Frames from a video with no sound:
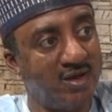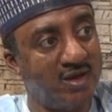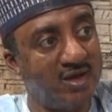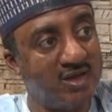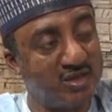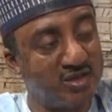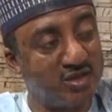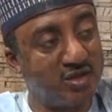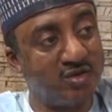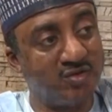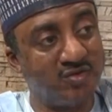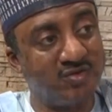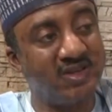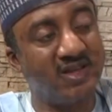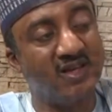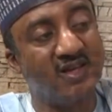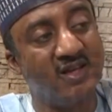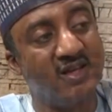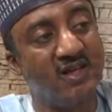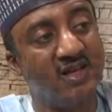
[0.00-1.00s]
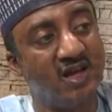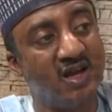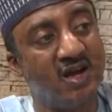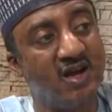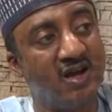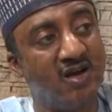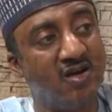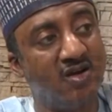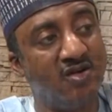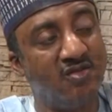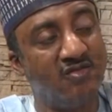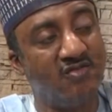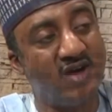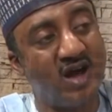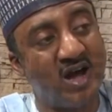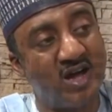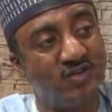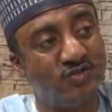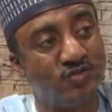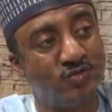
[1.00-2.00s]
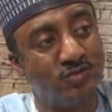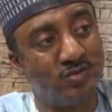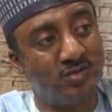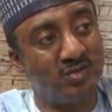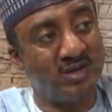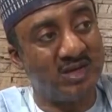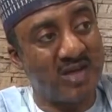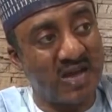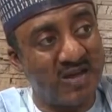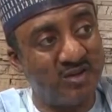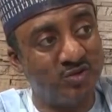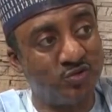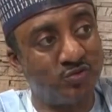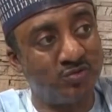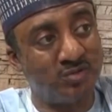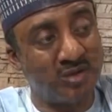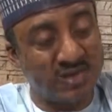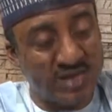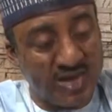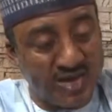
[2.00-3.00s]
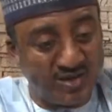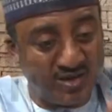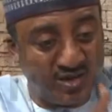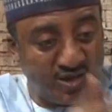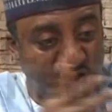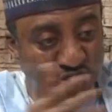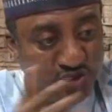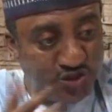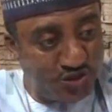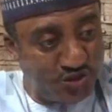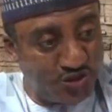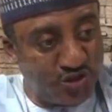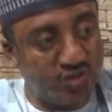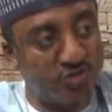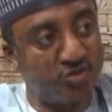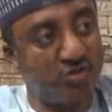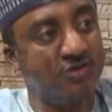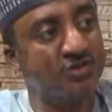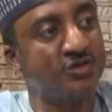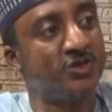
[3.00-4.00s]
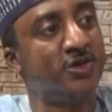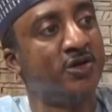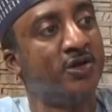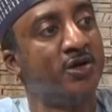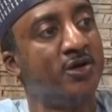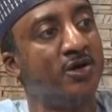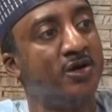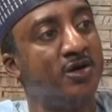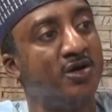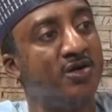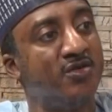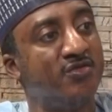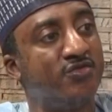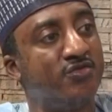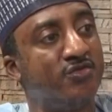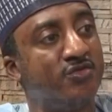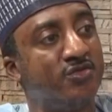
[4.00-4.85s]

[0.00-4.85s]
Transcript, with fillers: instead of taking care of ASUU, uh, ASUU the, uh, the initiators of